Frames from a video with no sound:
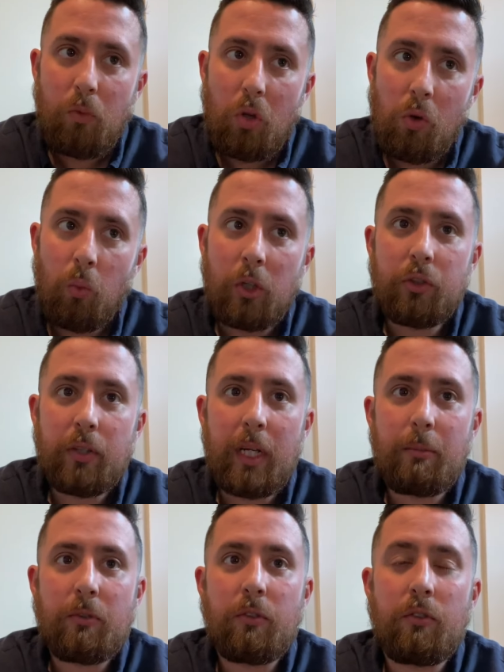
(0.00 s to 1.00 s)
What you're
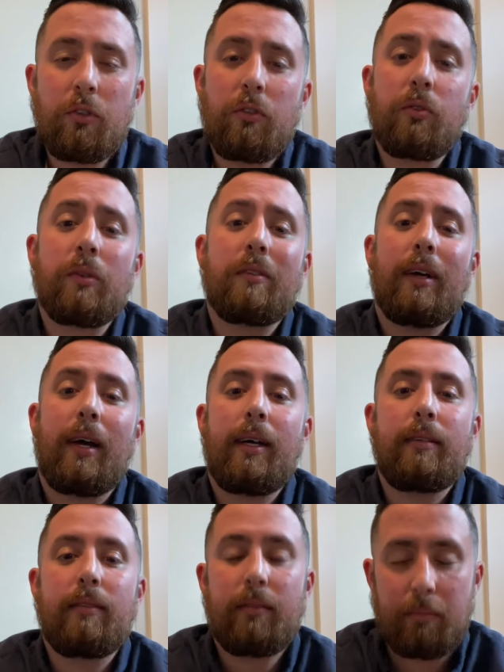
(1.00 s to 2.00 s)
able to do to
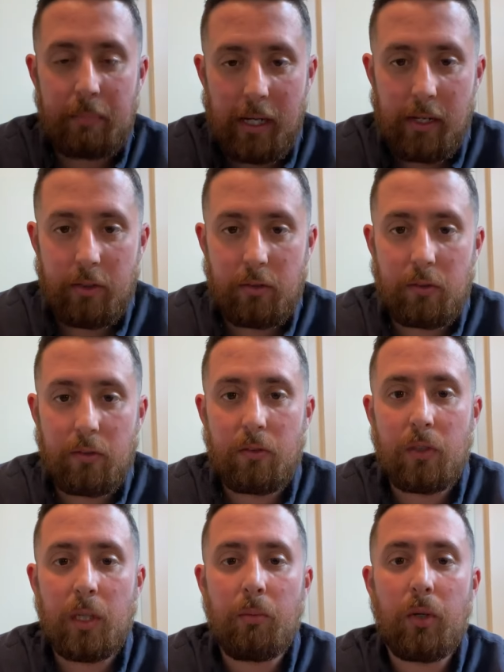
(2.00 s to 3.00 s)
entice buyers to
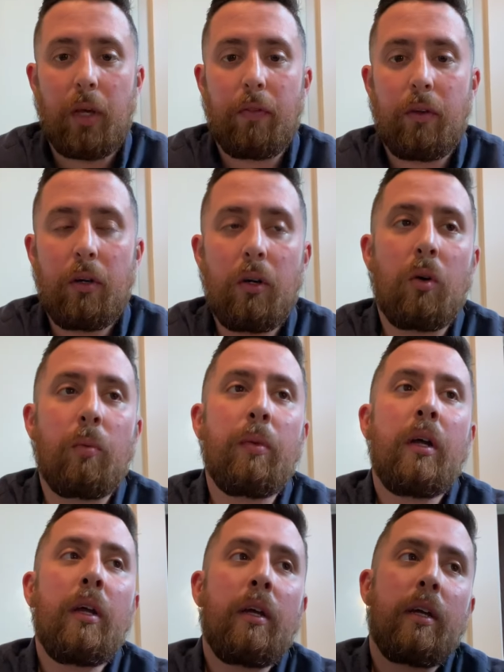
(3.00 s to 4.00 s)
still come look at the
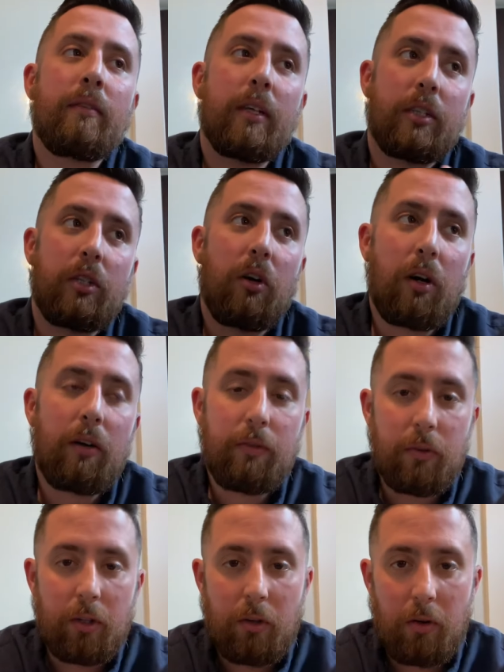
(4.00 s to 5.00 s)
home is actually
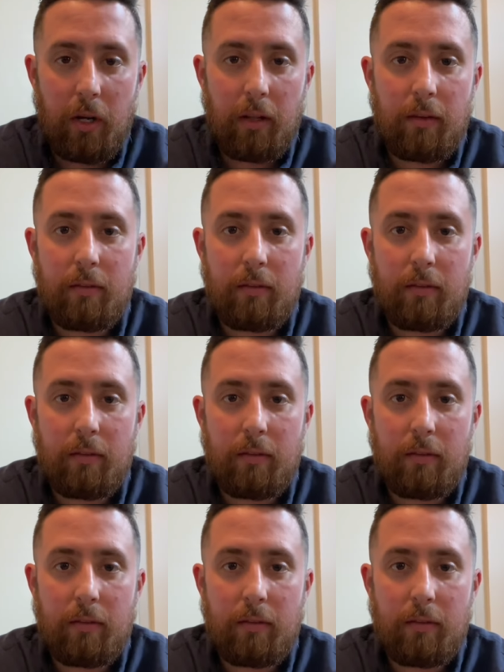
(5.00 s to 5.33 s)
offer a credit.